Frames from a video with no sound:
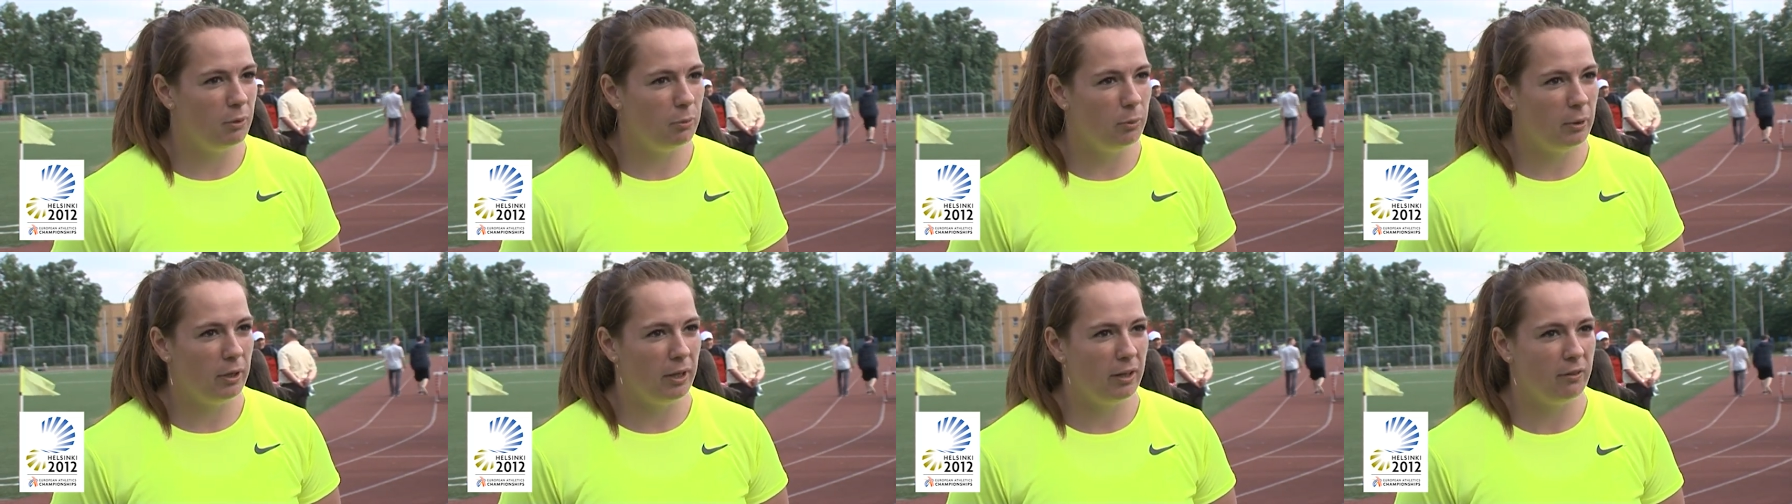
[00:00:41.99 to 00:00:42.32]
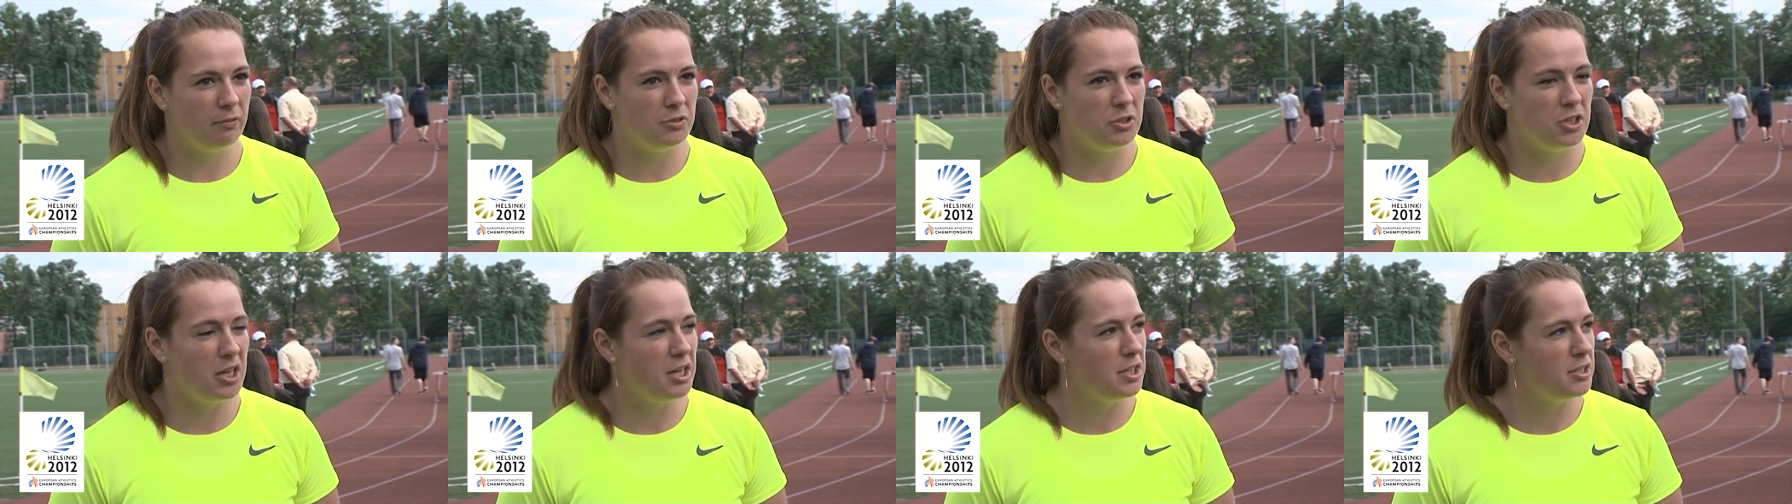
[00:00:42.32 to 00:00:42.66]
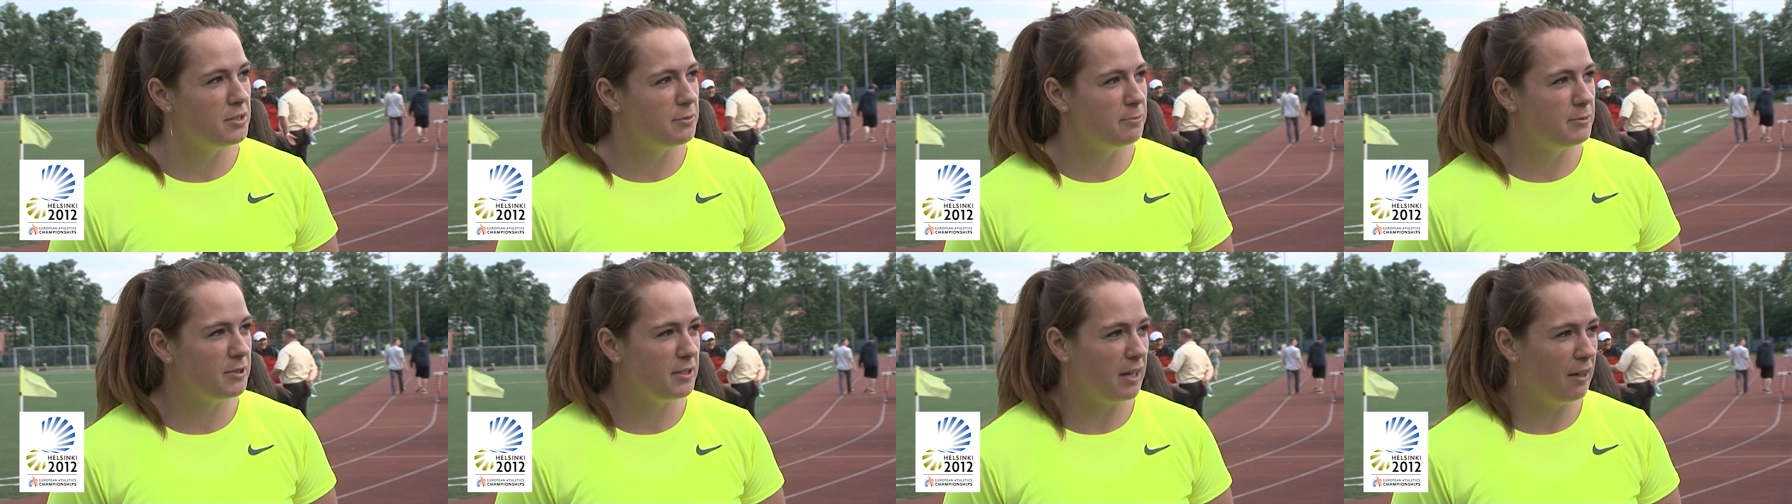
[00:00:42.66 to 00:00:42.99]
we have
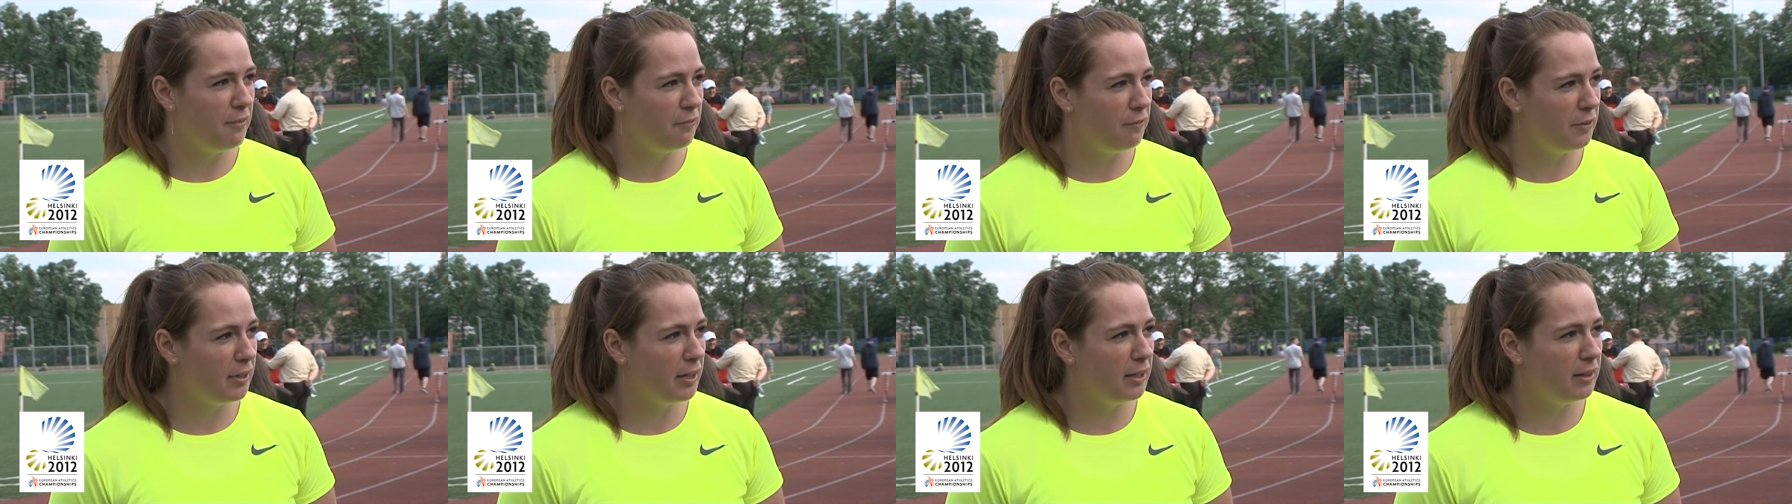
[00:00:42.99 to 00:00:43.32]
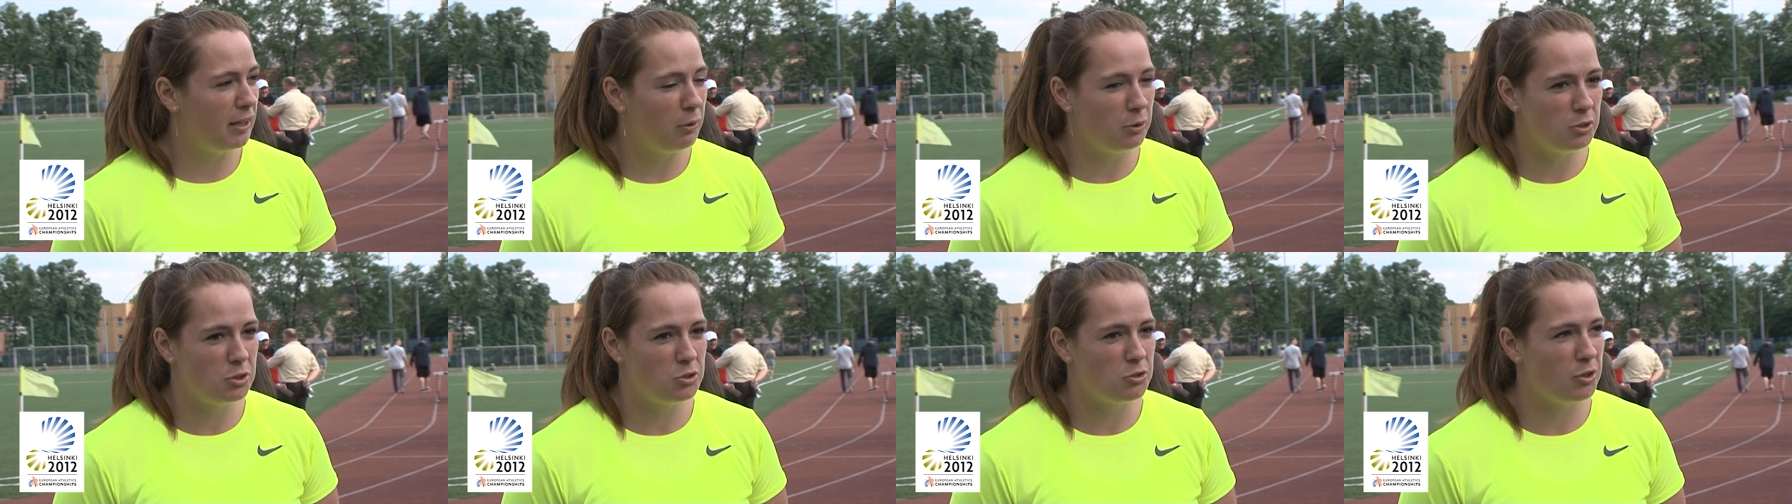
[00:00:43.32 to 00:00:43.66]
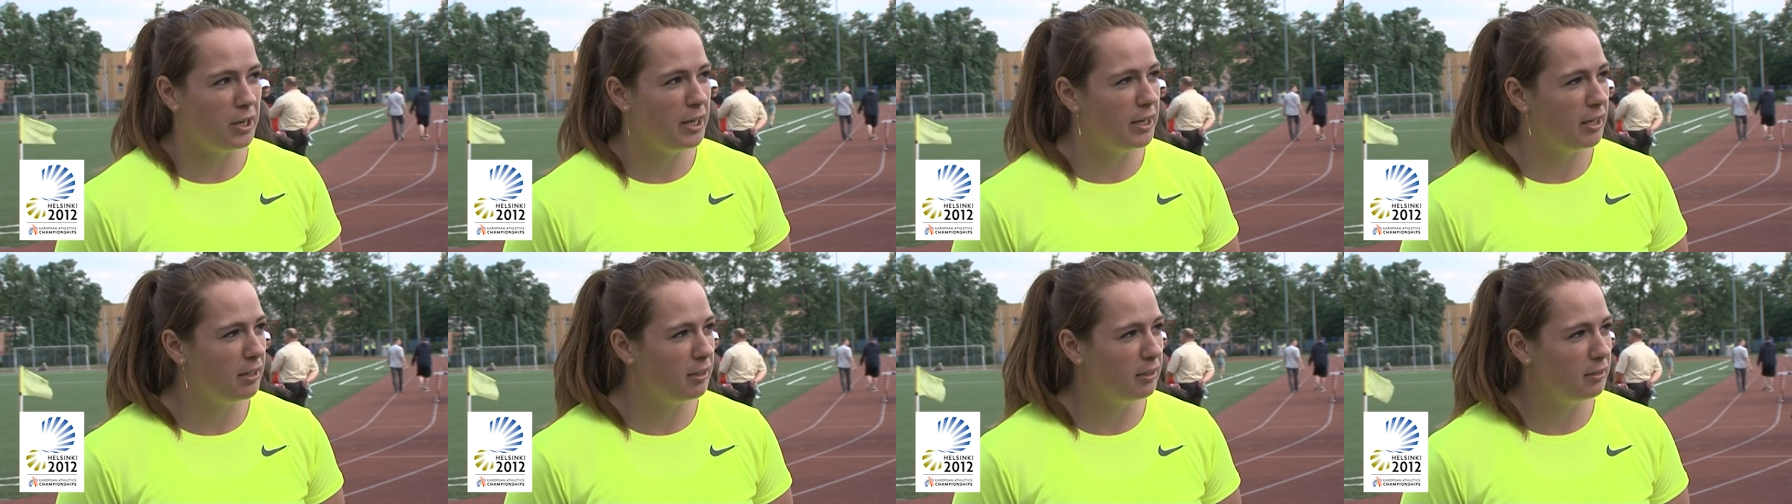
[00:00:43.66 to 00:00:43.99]
changed something in our
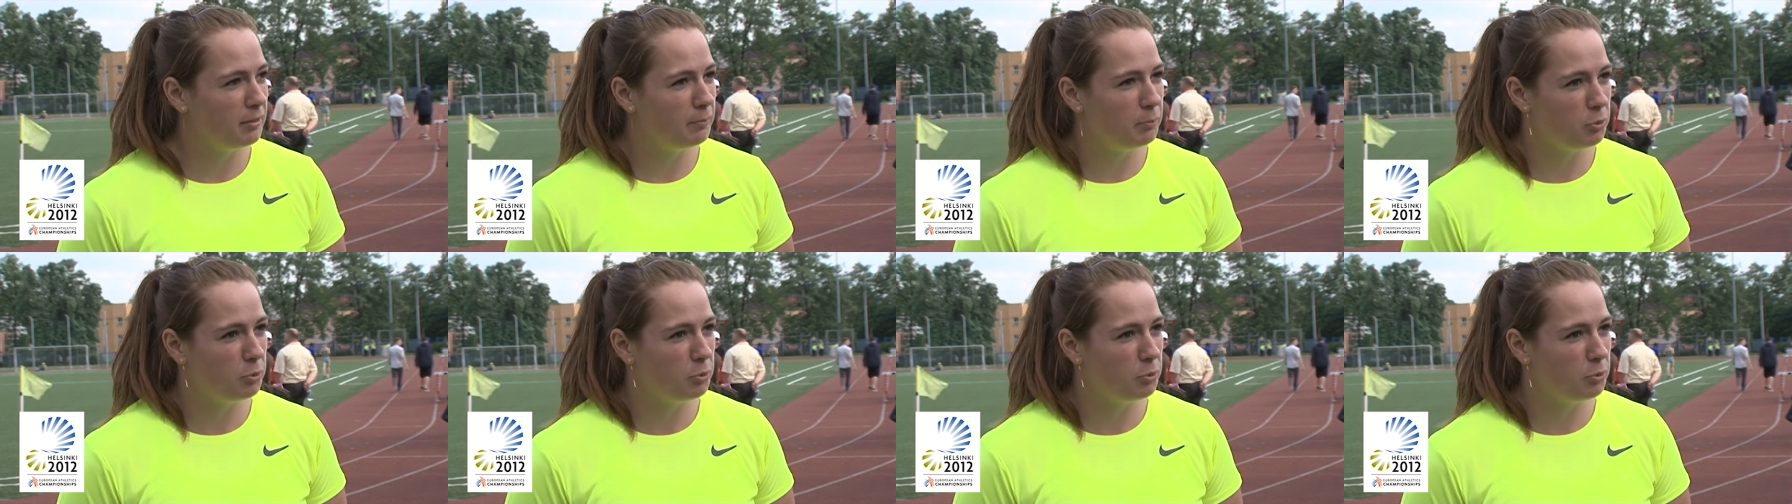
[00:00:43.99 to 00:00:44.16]
training